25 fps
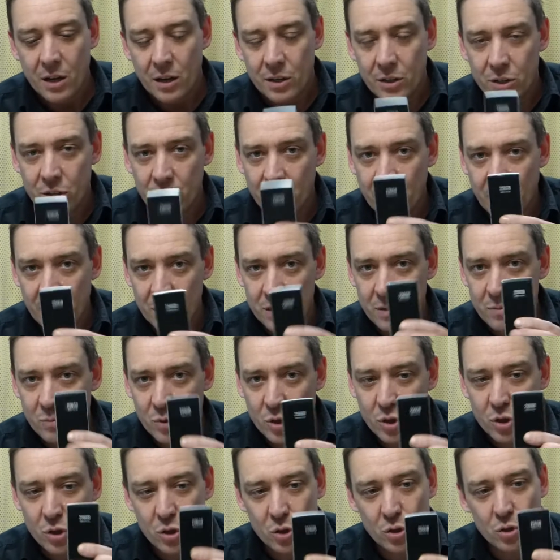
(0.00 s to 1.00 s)
It should get some
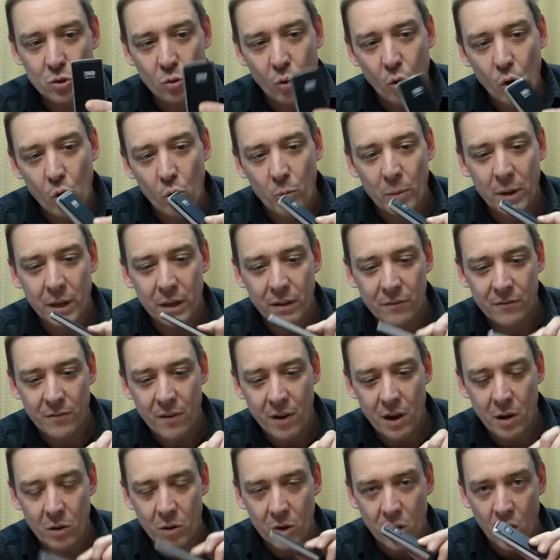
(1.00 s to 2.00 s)
storming
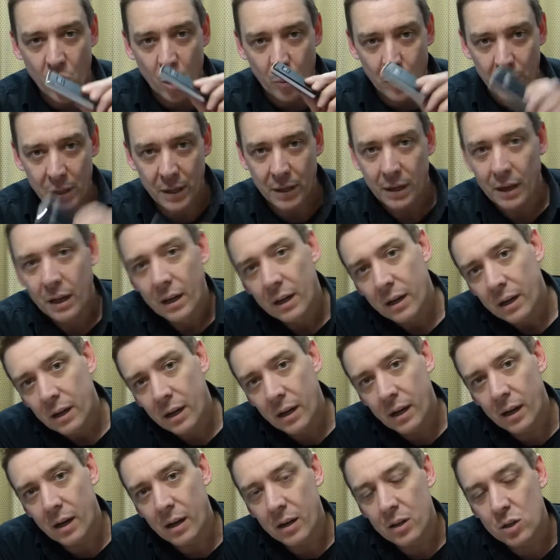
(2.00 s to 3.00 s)
file copy
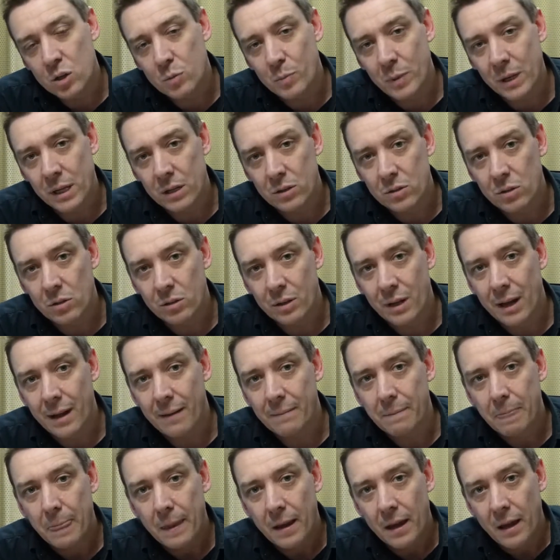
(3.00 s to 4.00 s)
speeds on
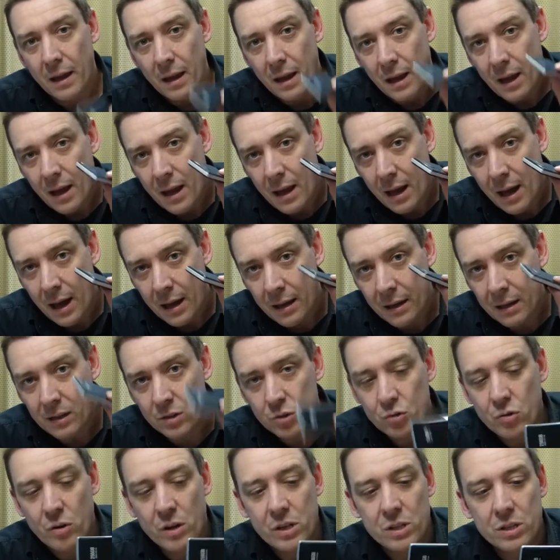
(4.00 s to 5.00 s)
that. And
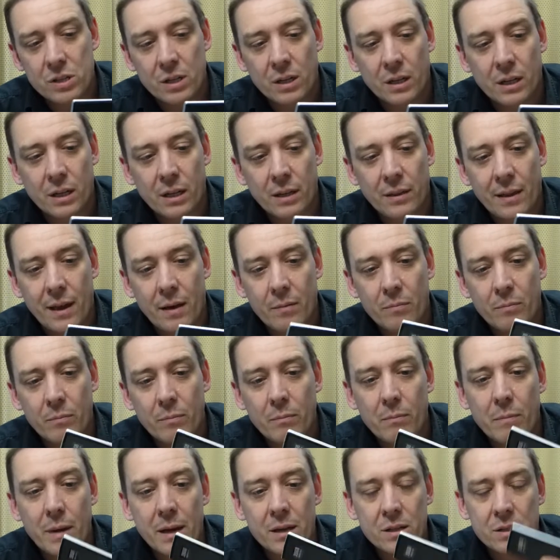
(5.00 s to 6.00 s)
interestingly, that
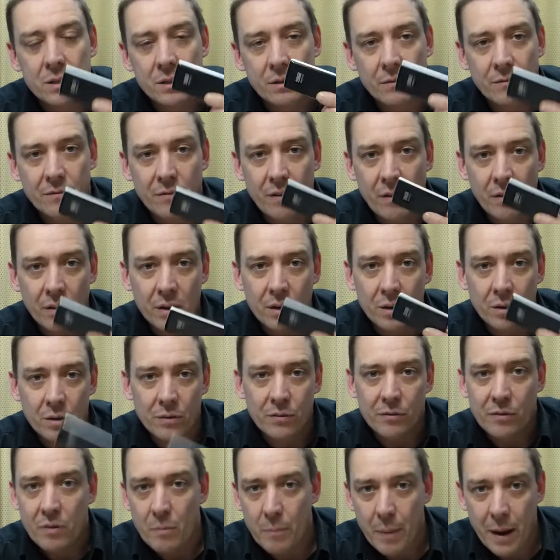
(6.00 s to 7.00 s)
makes it very
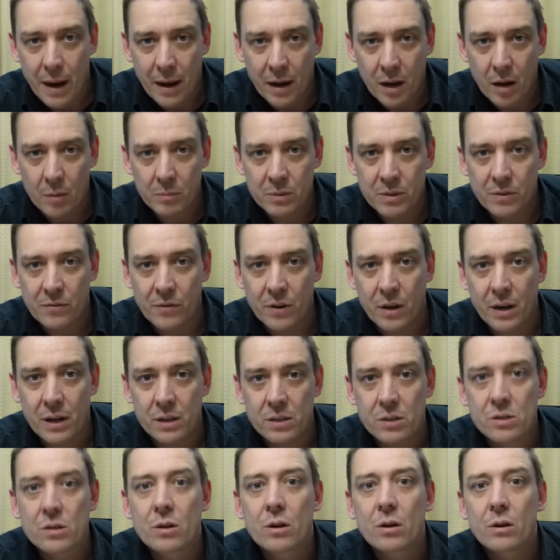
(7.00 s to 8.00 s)
good for a backup
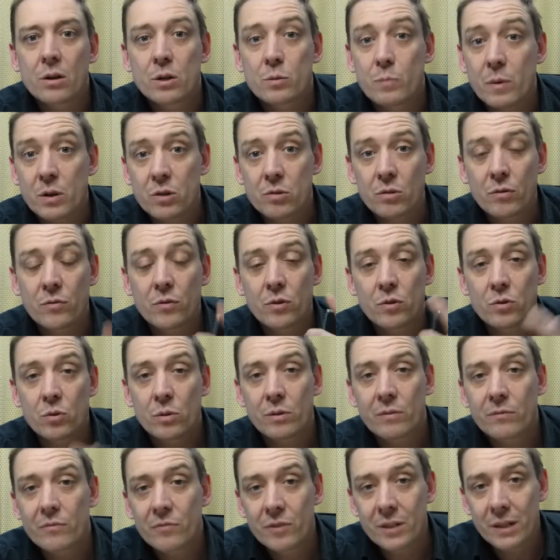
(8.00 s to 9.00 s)
device, especially if you're
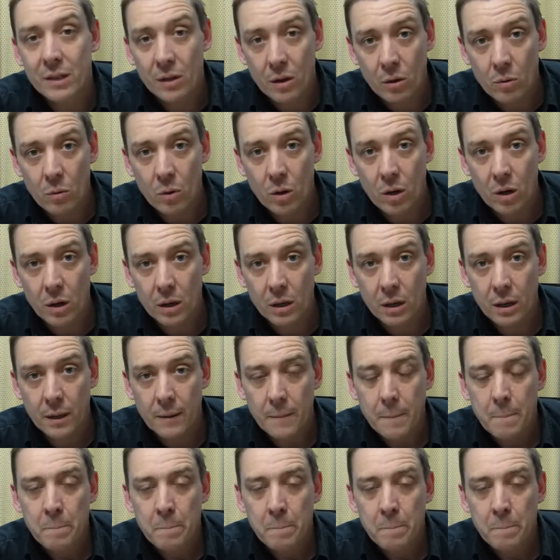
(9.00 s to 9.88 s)
doing video work,